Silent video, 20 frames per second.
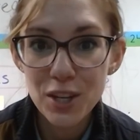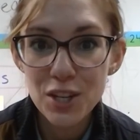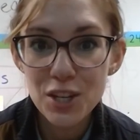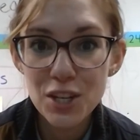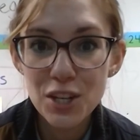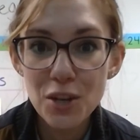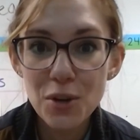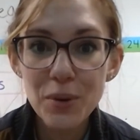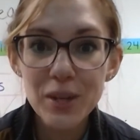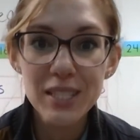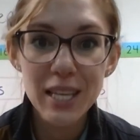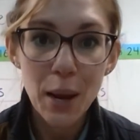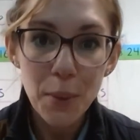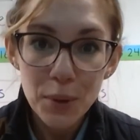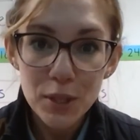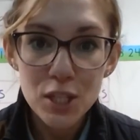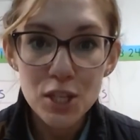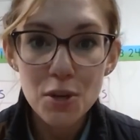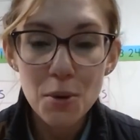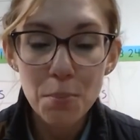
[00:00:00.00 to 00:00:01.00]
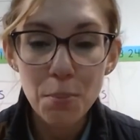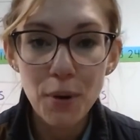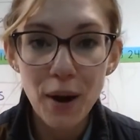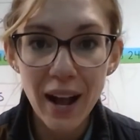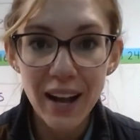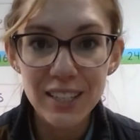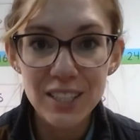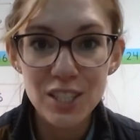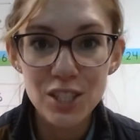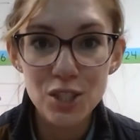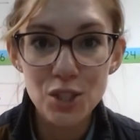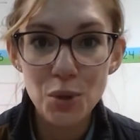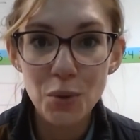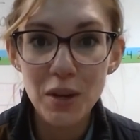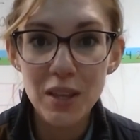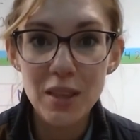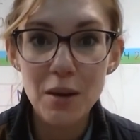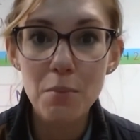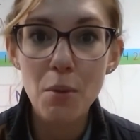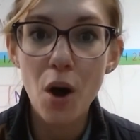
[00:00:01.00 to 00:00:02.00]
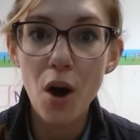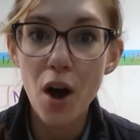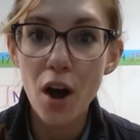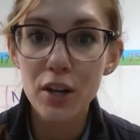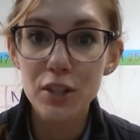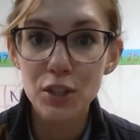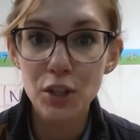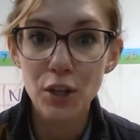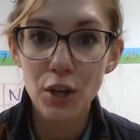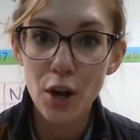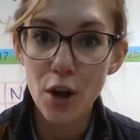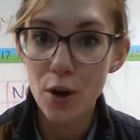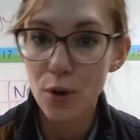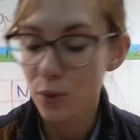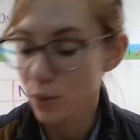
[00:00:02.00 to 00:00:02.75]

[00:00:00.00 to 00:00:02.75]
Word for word: want you to do is I want you to practice doing them on your